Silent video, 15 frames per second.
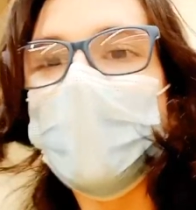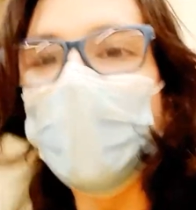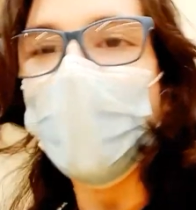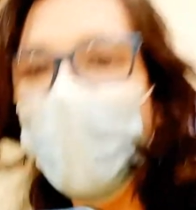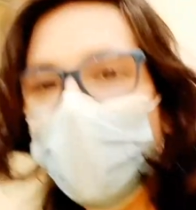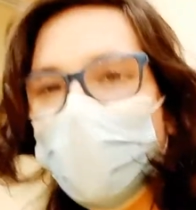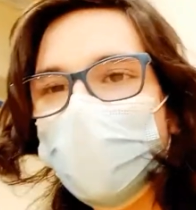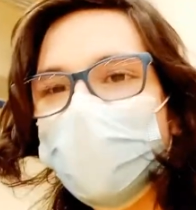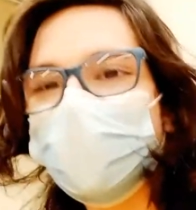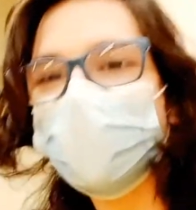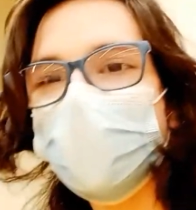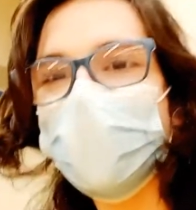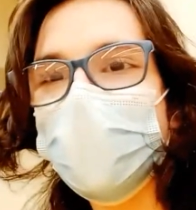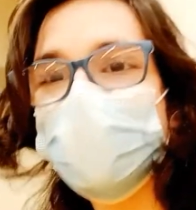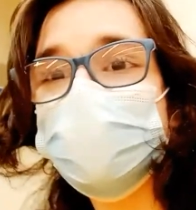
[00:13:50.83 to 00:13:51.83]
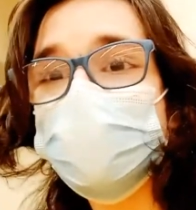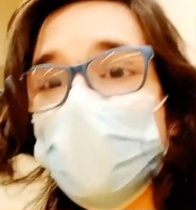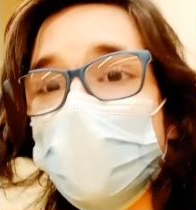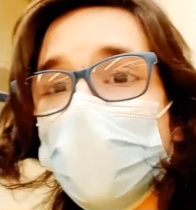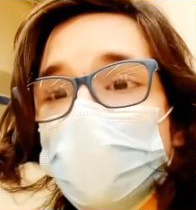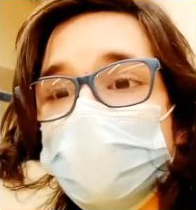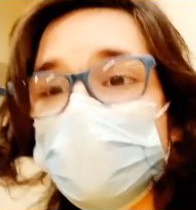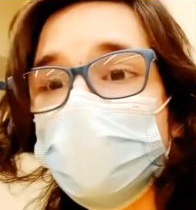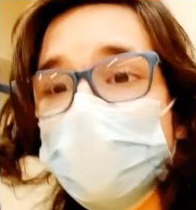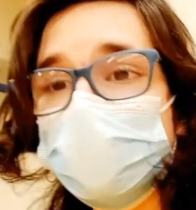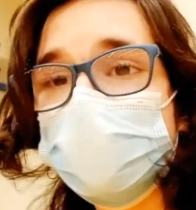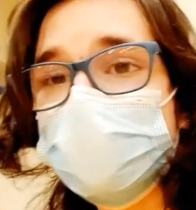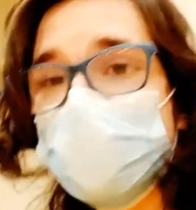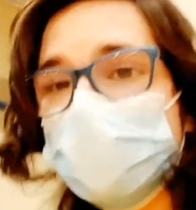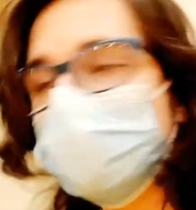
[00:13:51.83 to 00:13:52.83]
Alright guys, I'm about to go to
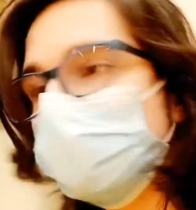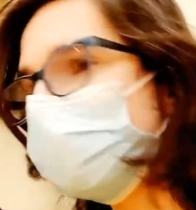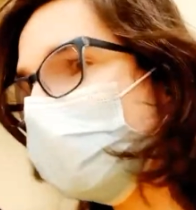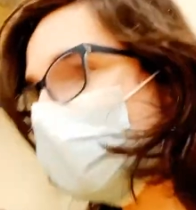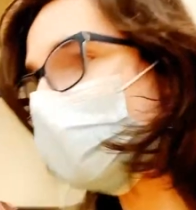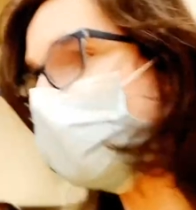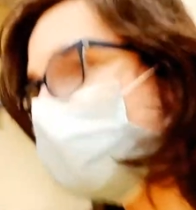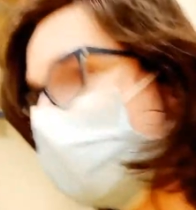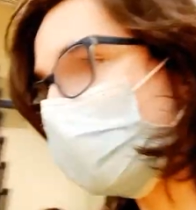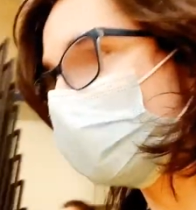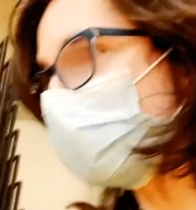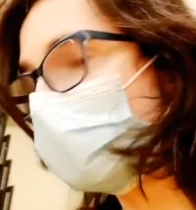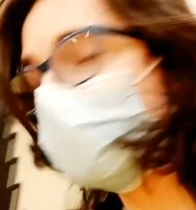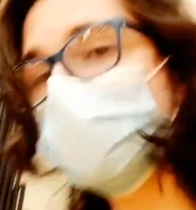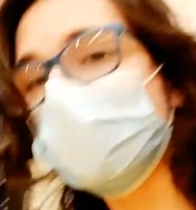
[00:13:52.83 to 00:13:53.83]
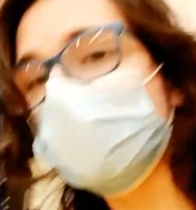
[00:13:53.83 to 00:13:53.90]
6th period, but first we